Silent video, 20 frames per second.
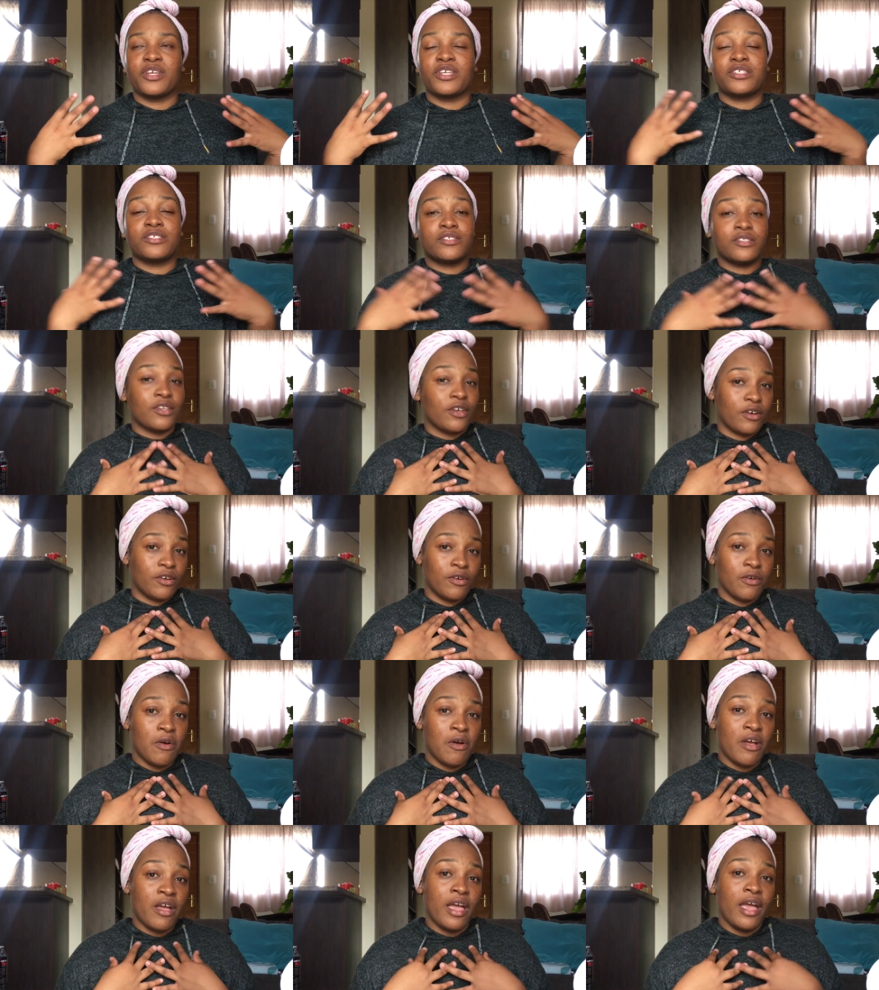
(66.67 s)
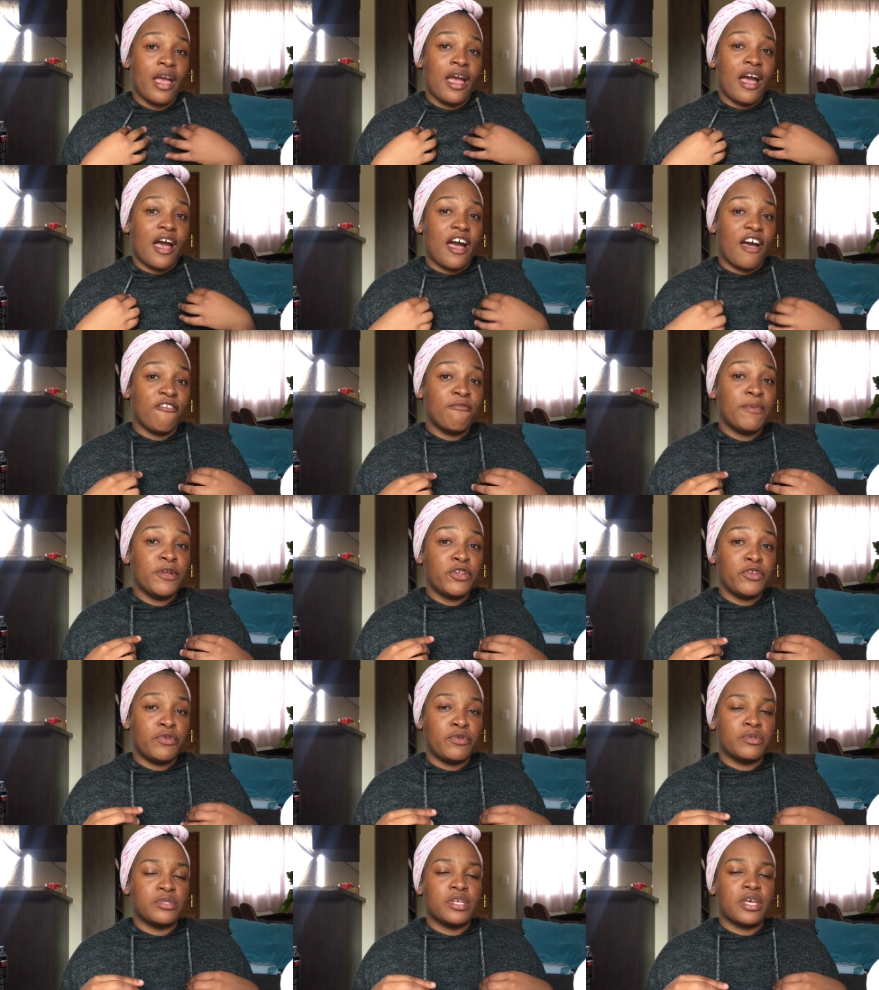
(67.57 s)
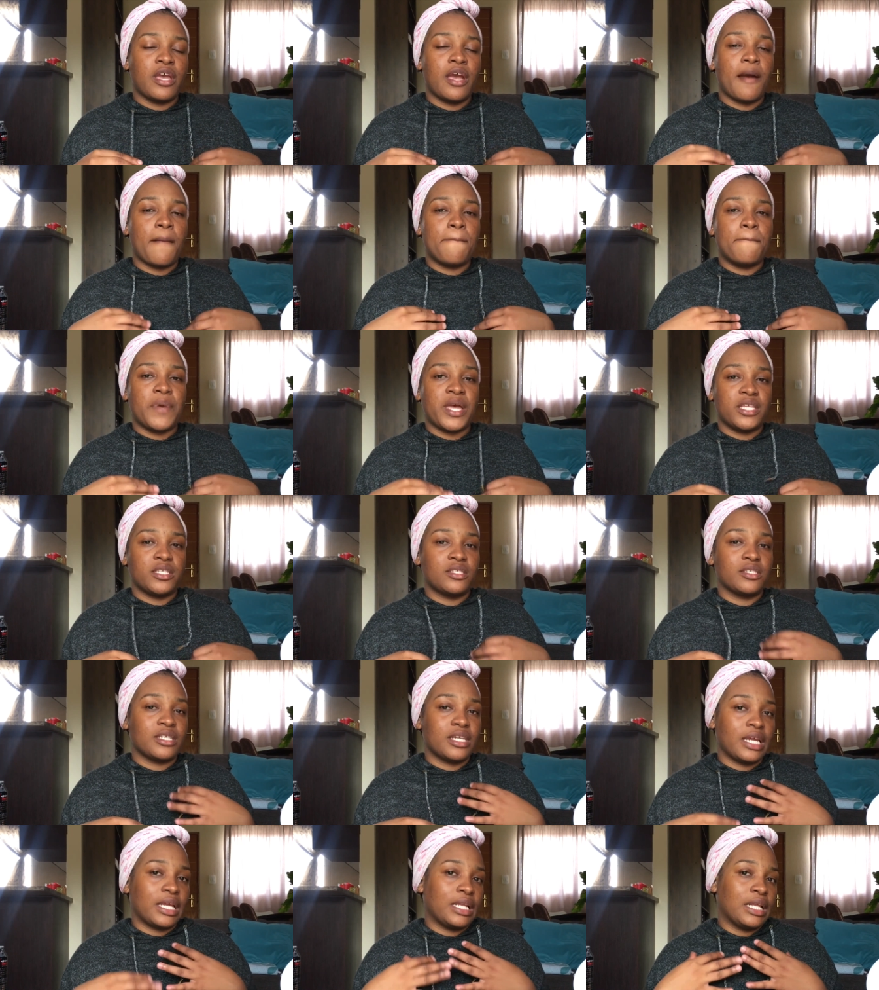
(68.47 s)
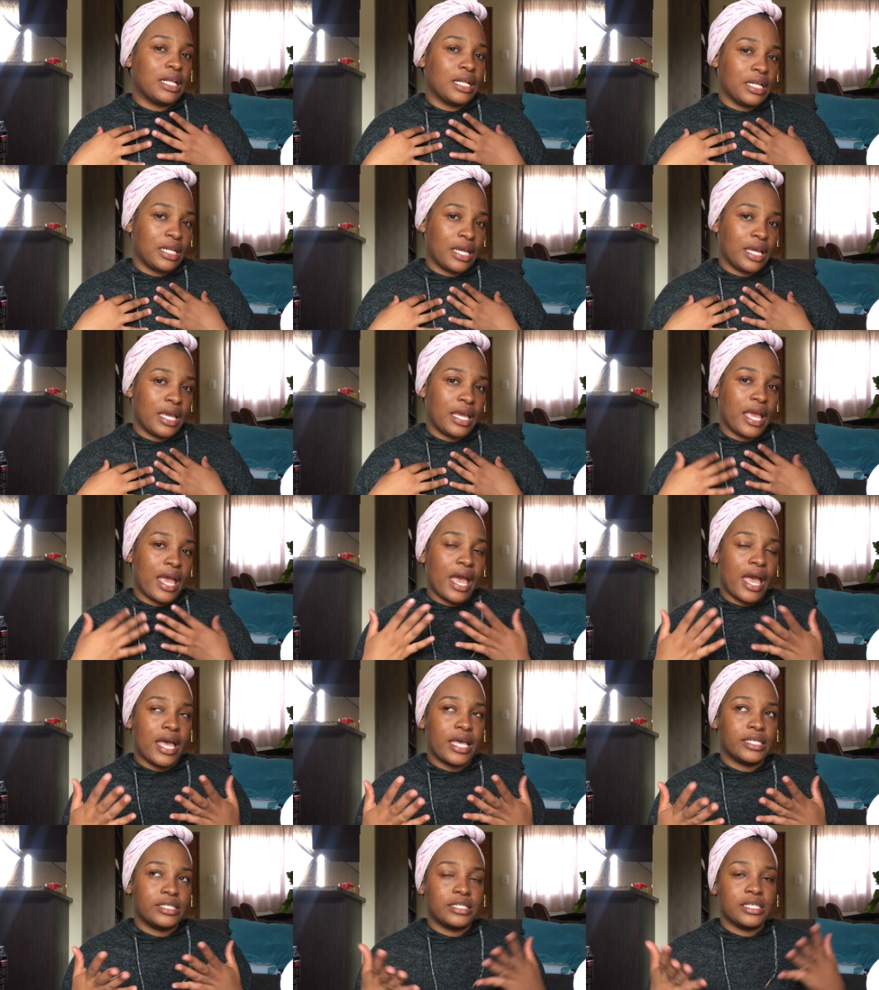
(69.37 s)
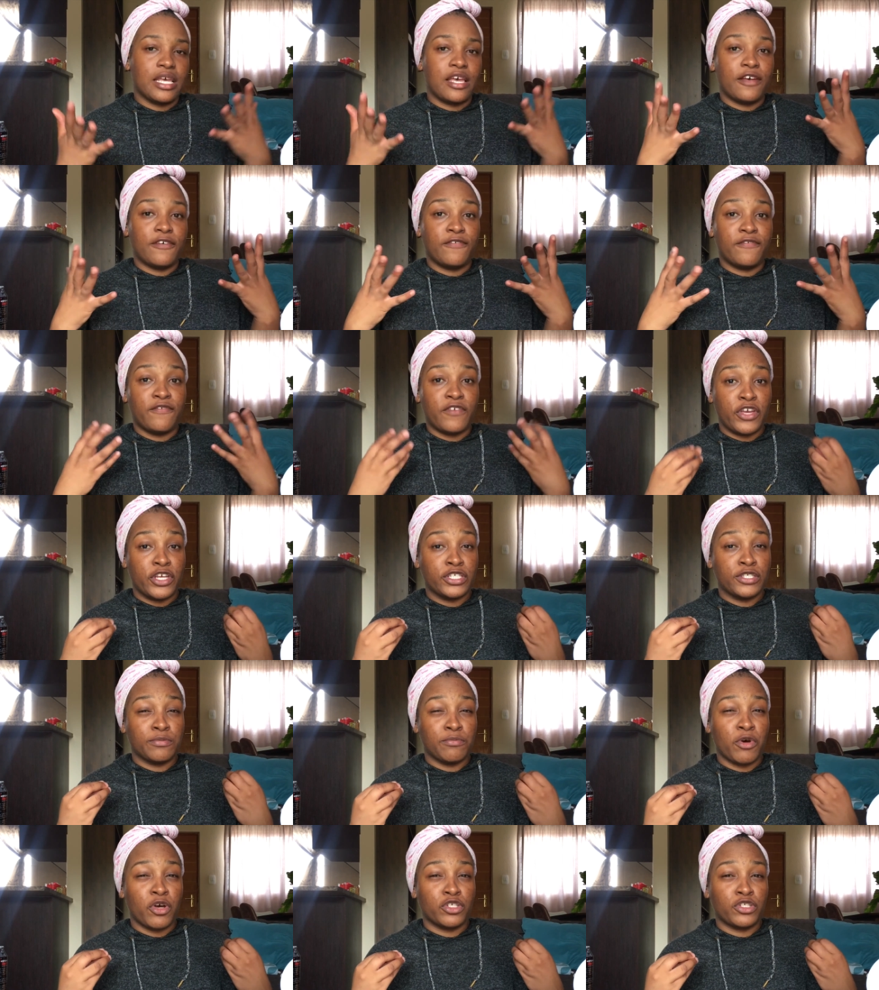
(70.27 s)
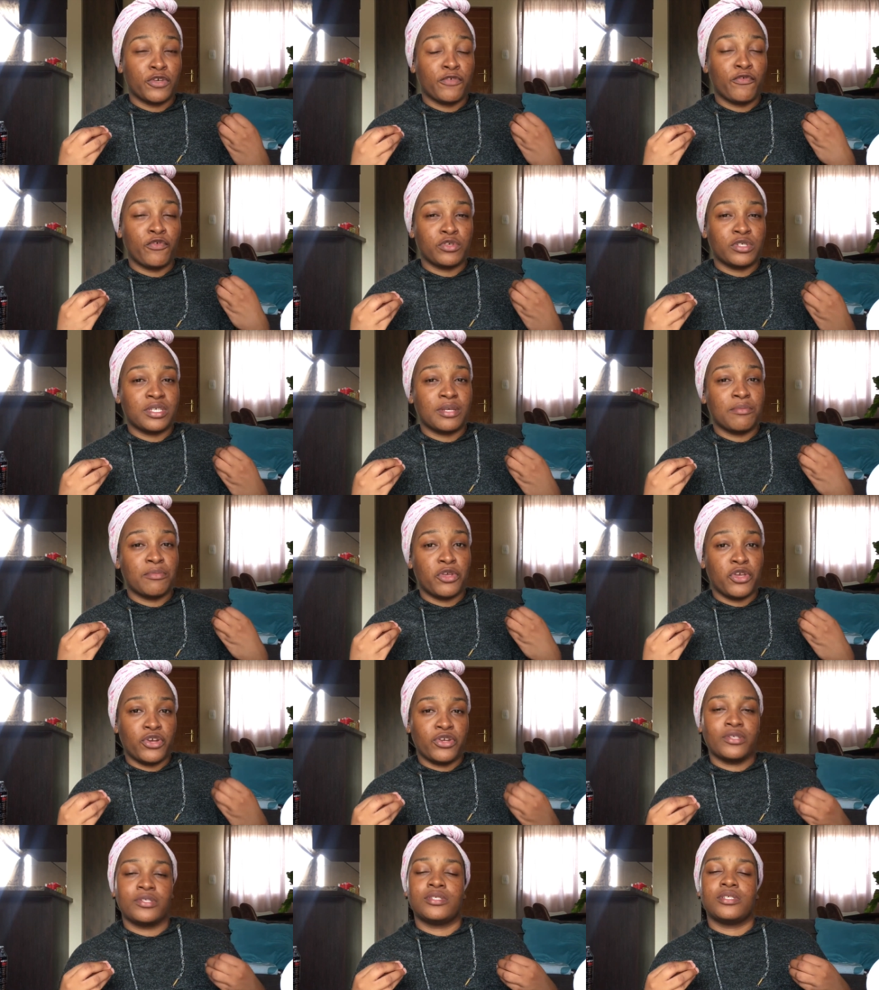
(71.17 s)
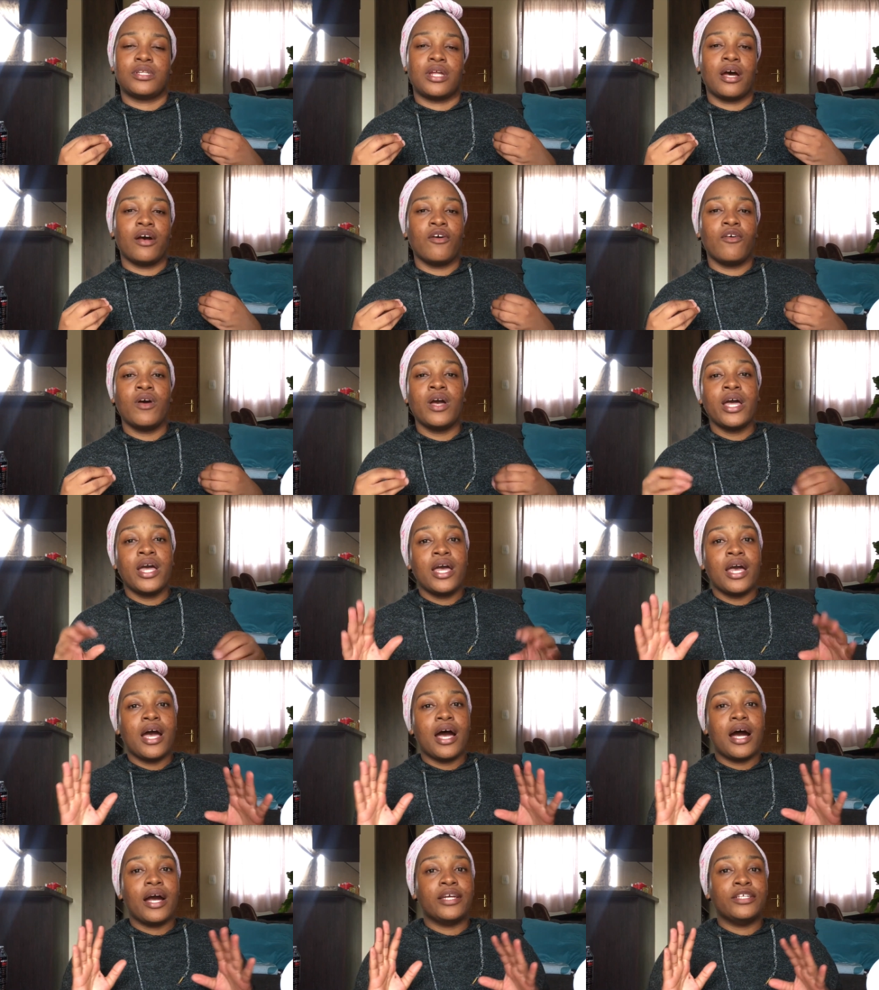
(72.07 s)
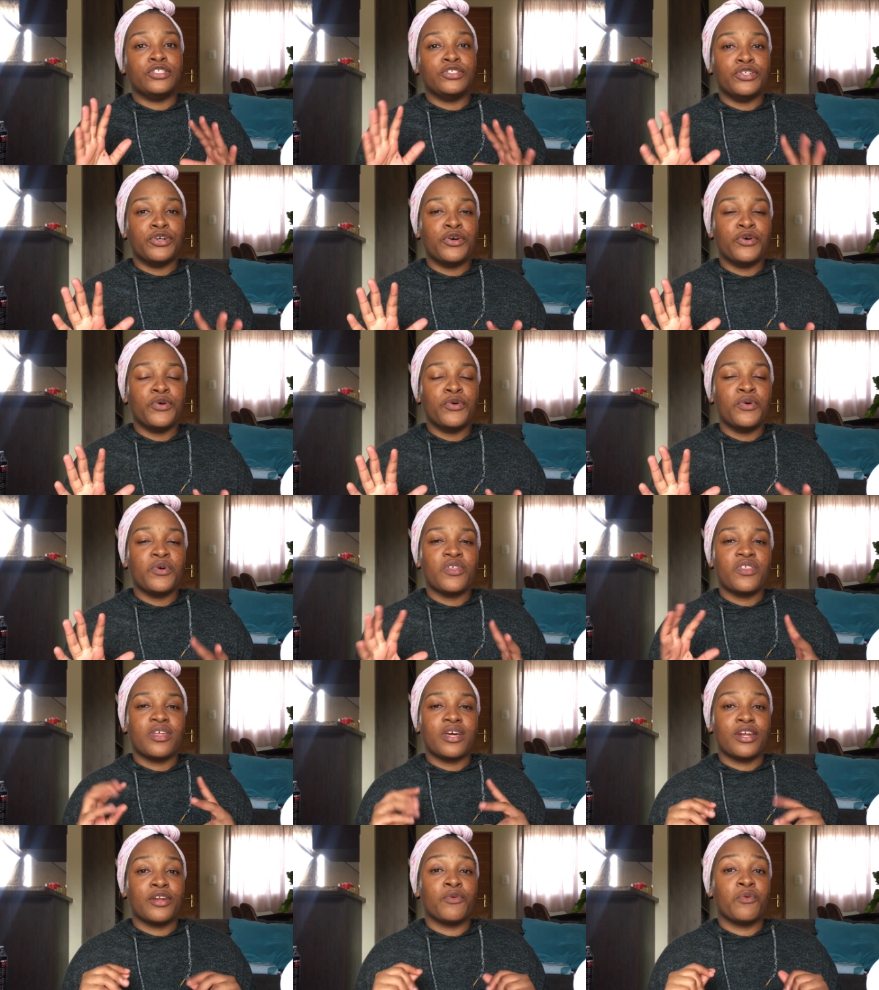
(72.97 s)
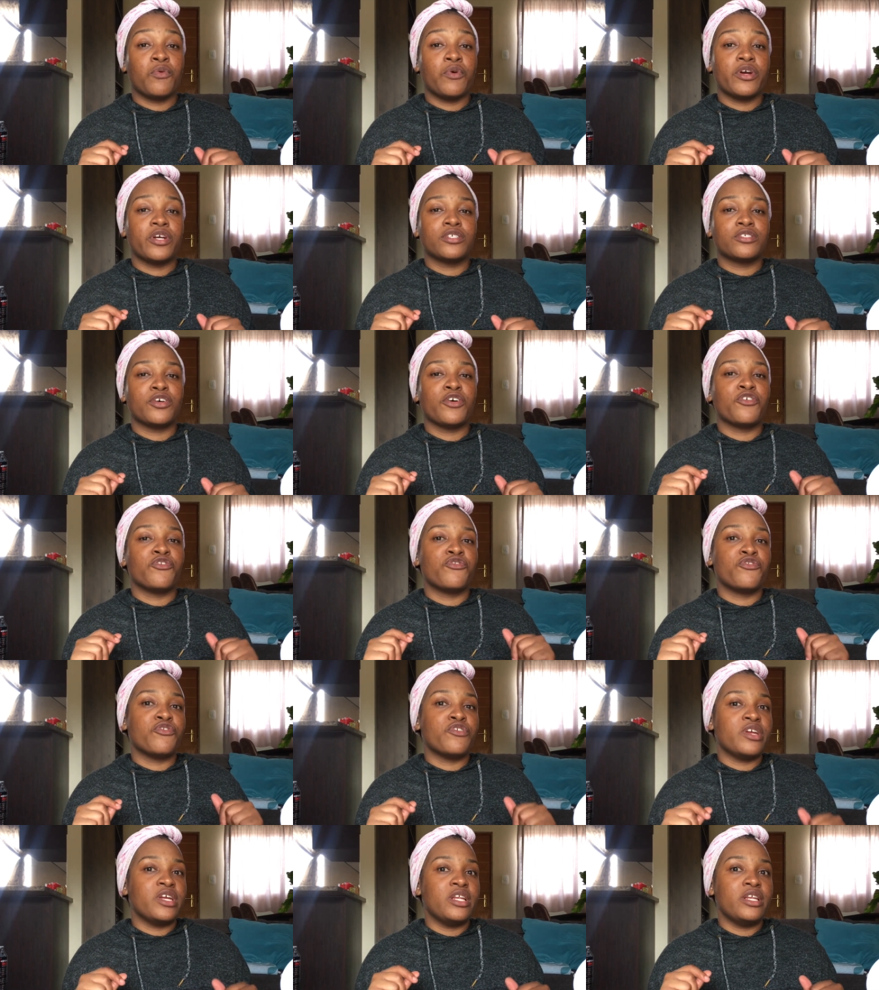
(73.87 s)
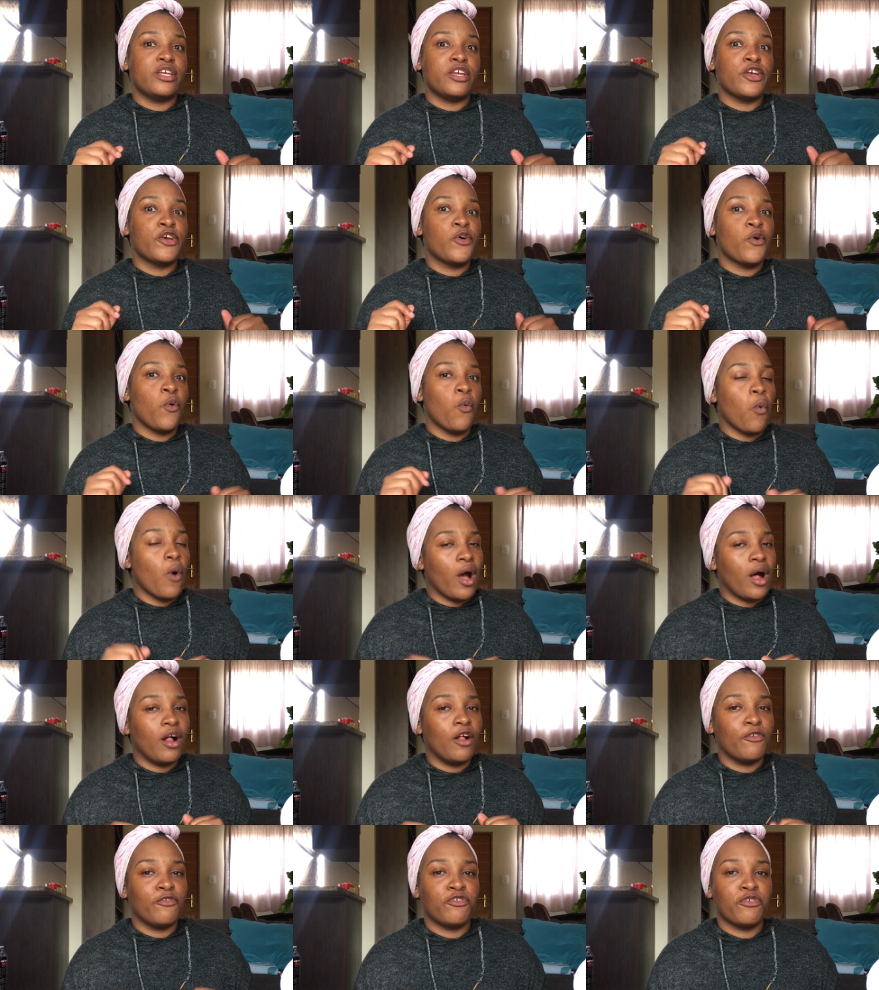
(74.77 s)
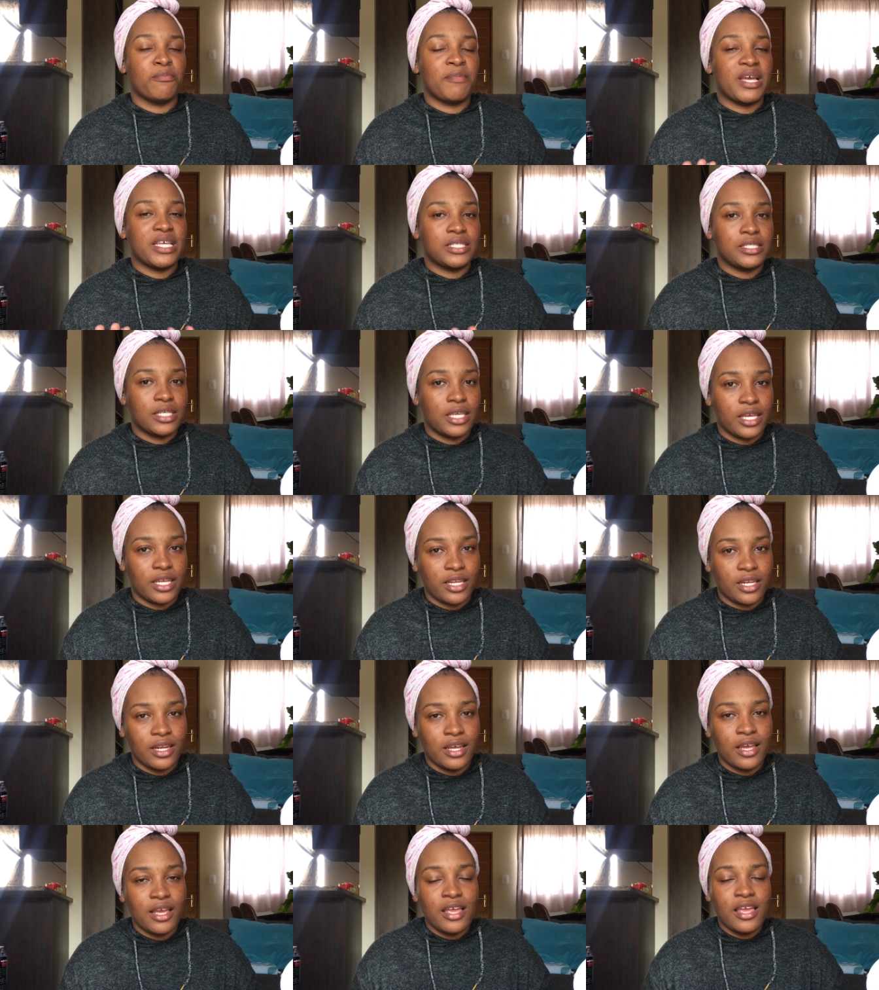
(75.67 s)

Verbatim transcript: So, I've been using bentonite clay as a face mask for some years now. I know that it works really well for my skin.